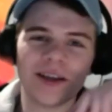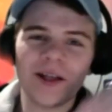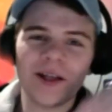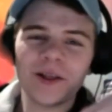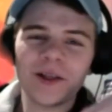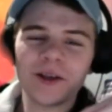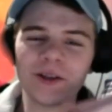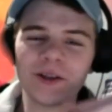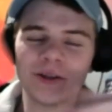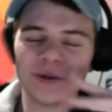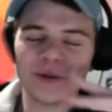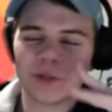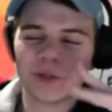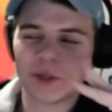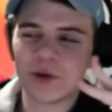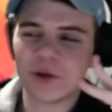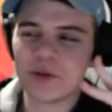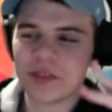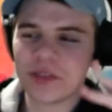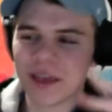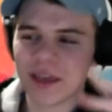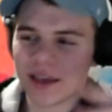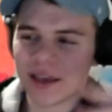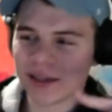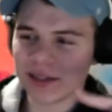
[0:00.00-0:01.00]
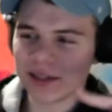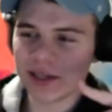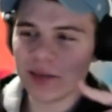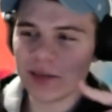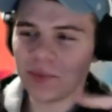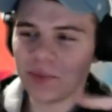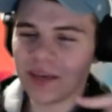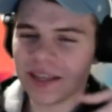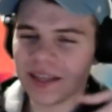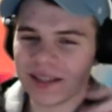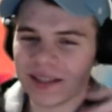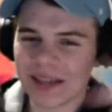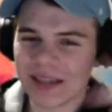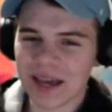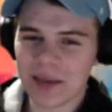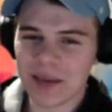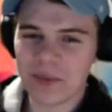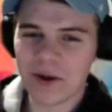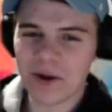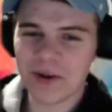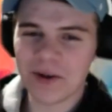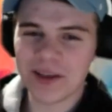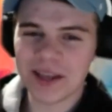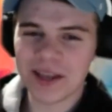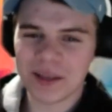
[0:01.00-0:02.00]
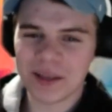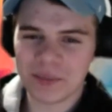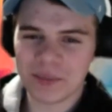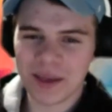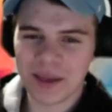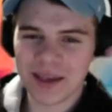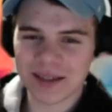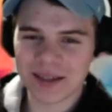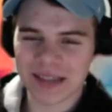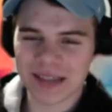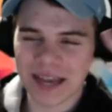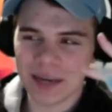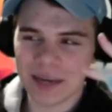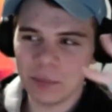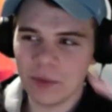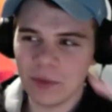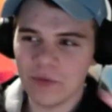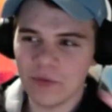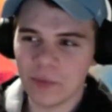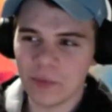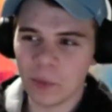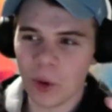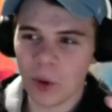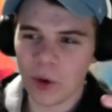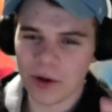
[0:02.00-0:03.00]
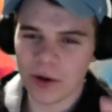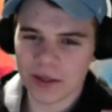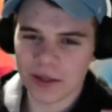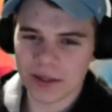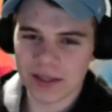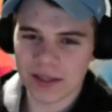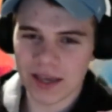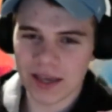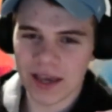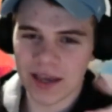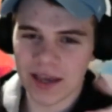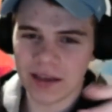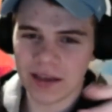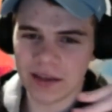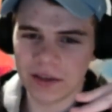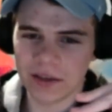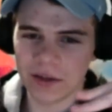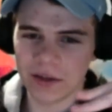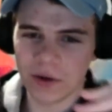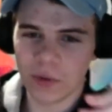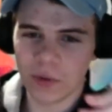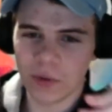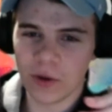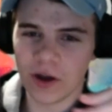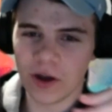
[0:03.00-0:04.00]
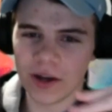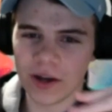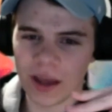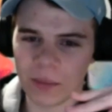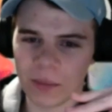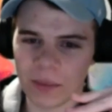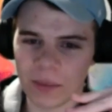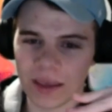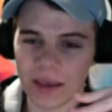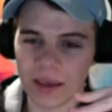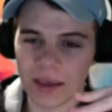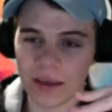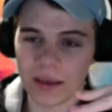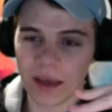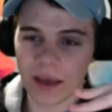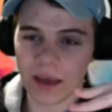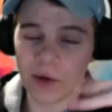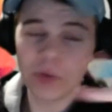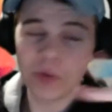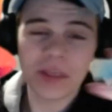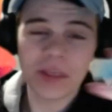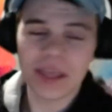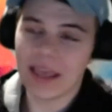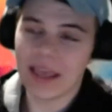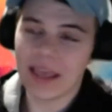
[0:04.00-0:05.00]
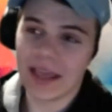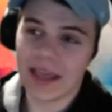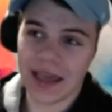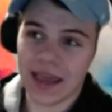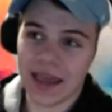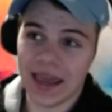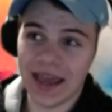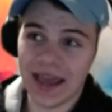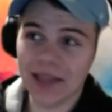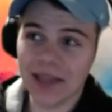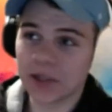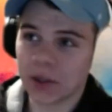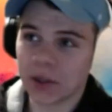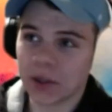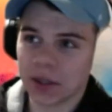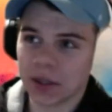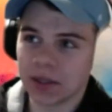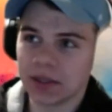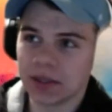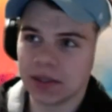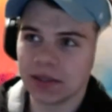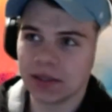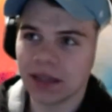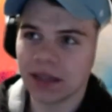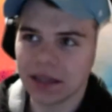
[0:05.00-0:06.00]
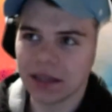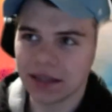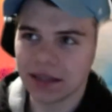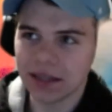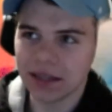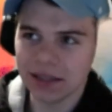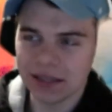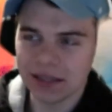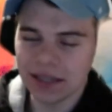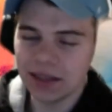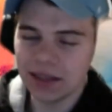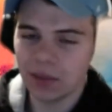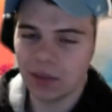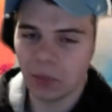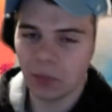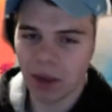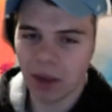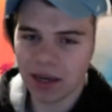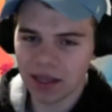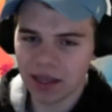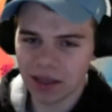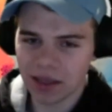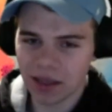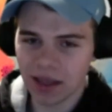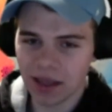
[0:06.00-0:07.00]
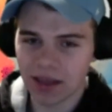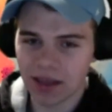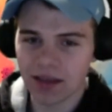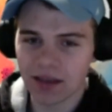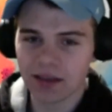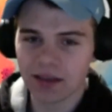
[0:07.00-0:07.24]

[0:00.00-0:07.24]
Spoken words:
could do two things. He could be a dick about it and make us hate him even more and say, you know what, I don't think he can cancel because like they did the money. Like,